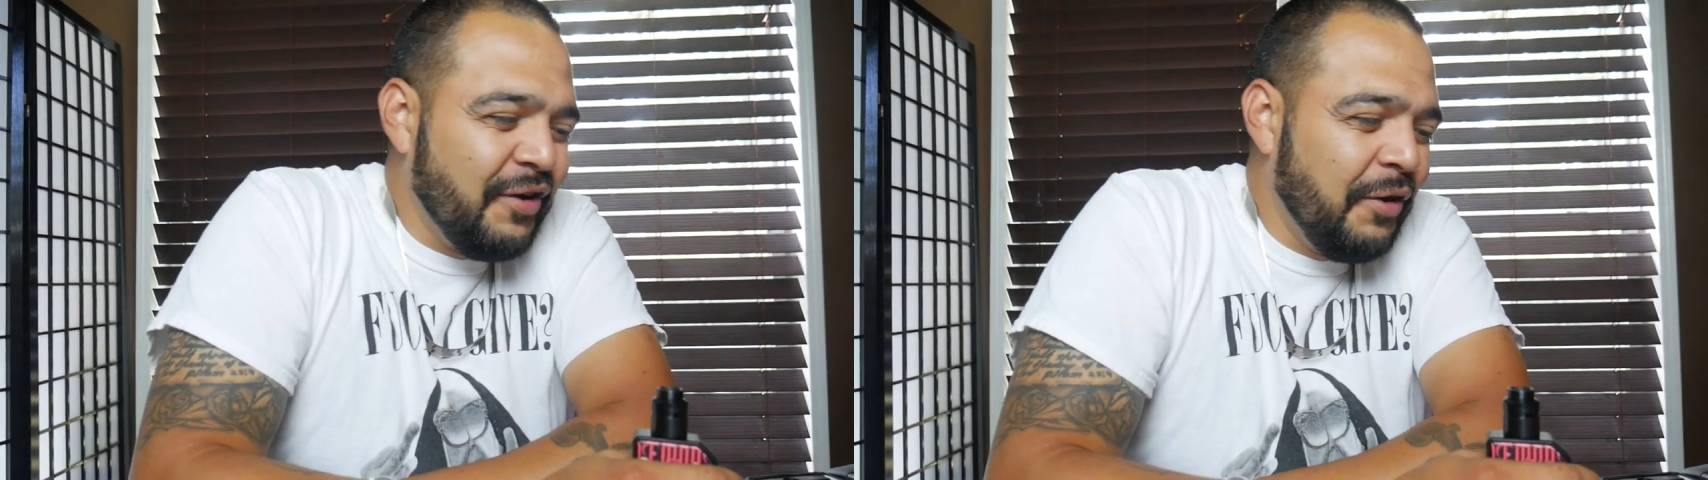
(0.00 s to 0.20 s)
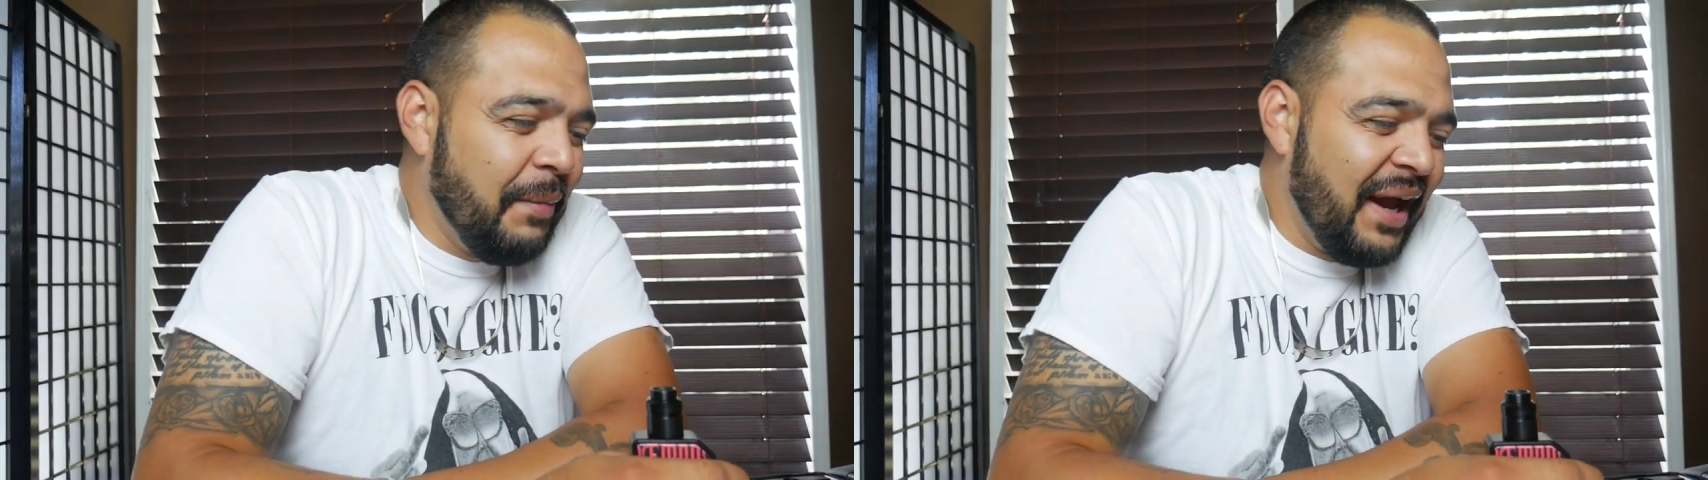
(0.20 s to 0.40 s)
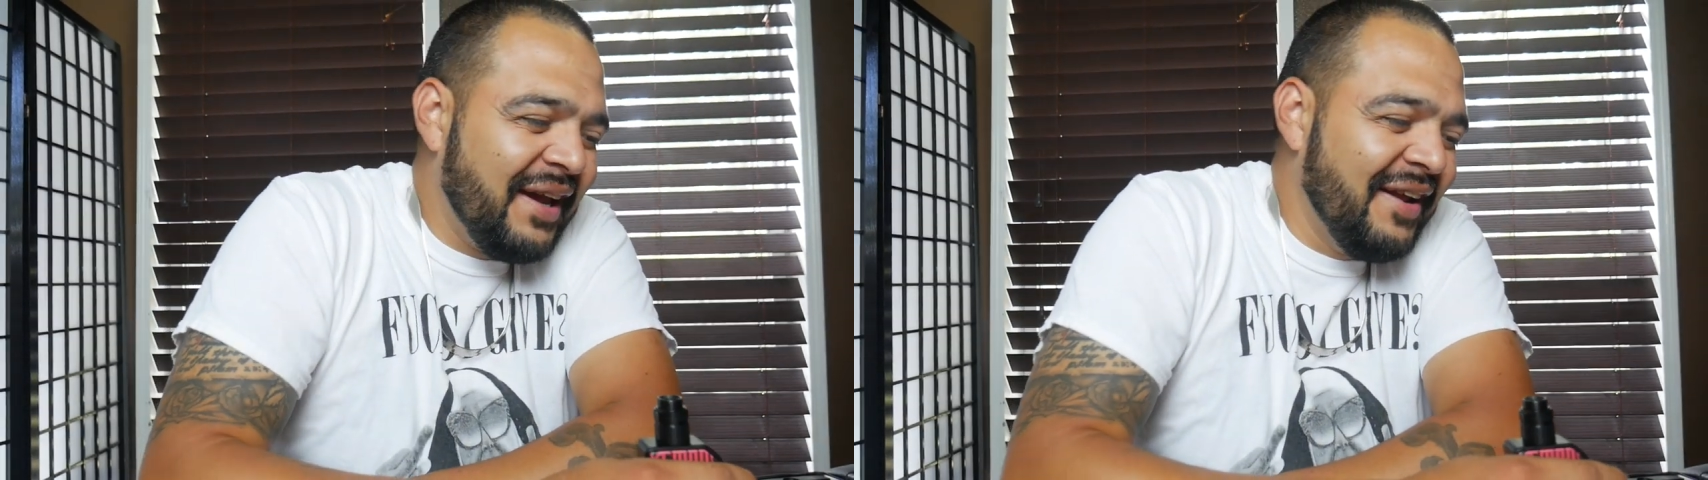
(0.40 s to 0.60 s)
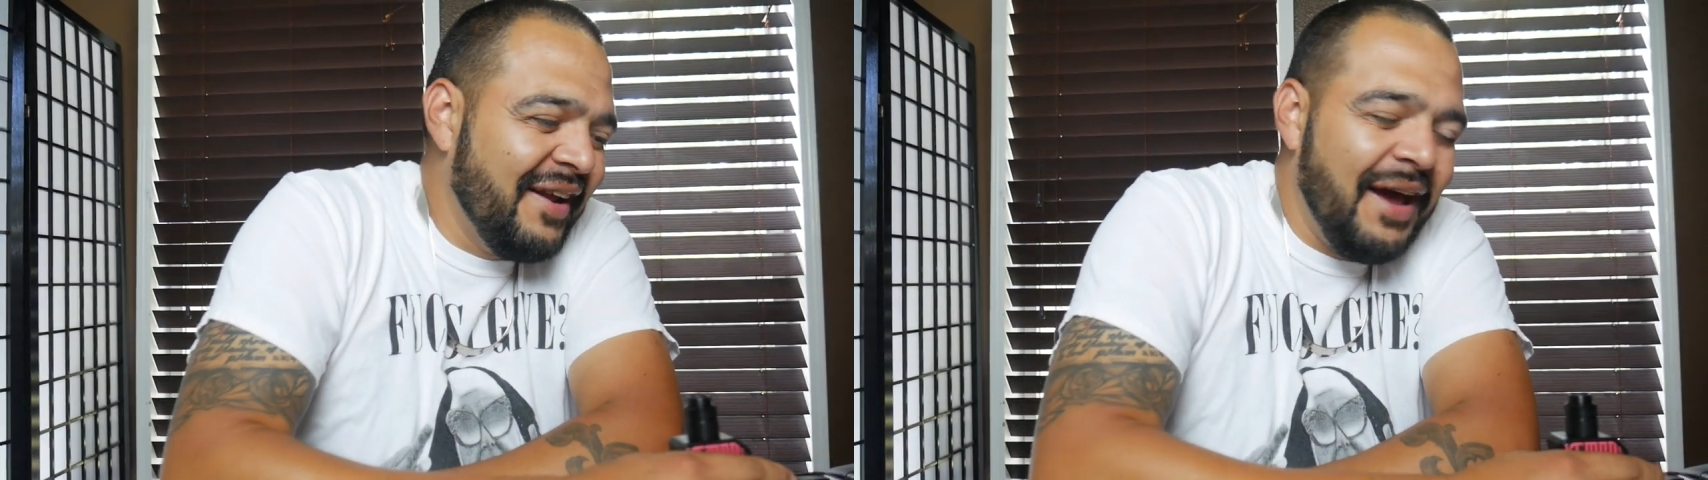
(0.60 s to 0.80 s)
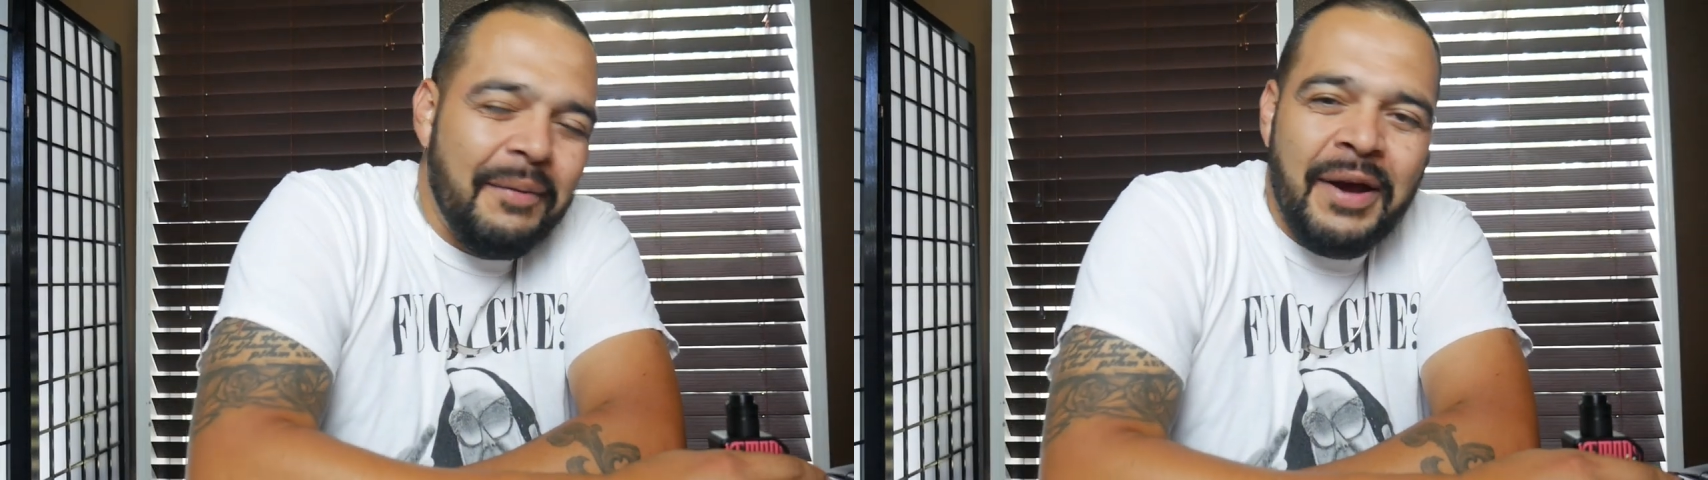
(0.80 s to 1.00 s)
tuning back in
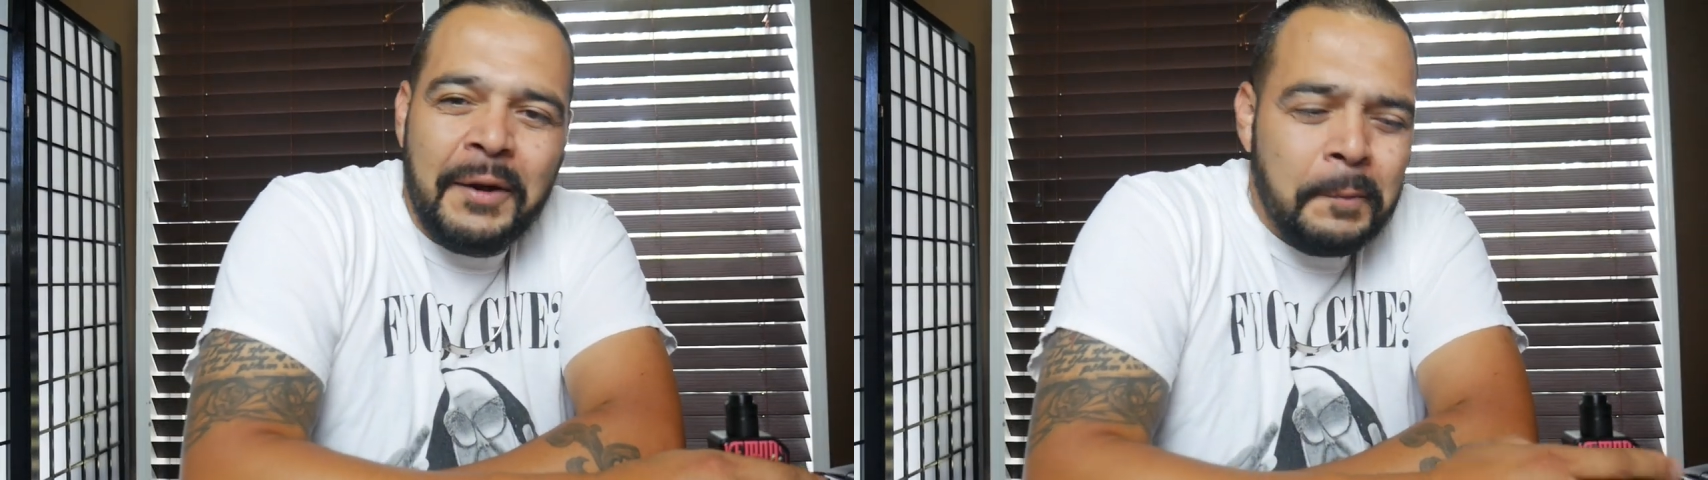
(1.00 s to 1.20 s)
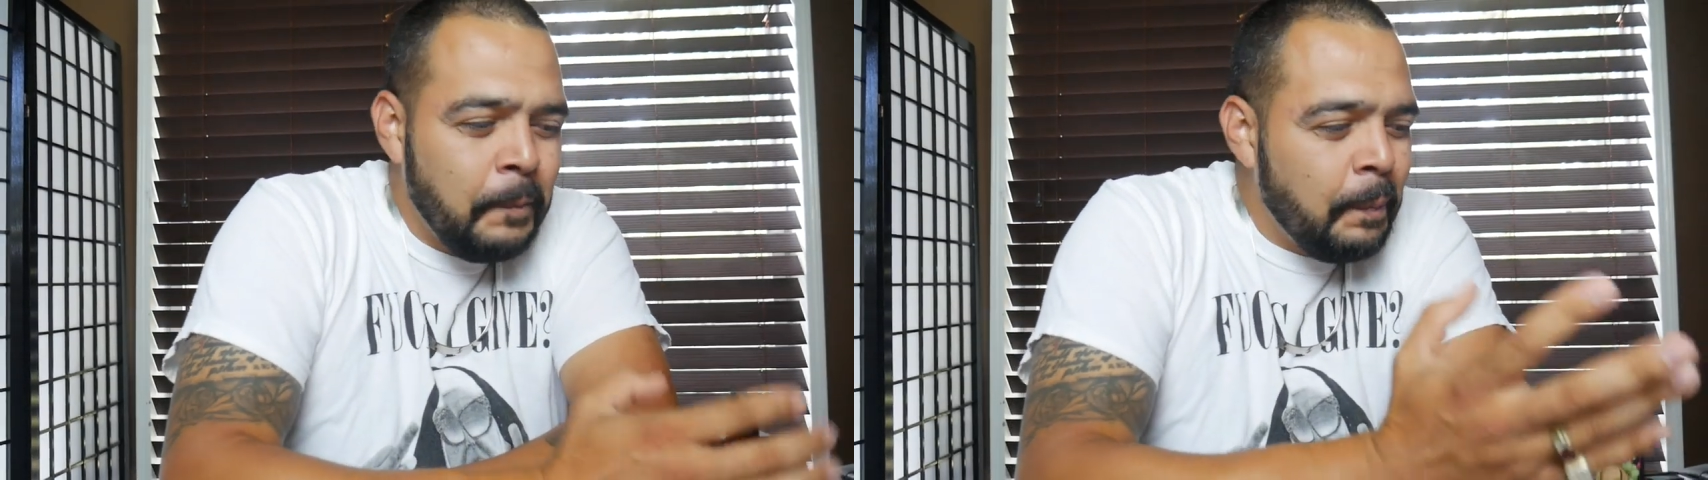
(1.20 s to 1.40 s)
today, man.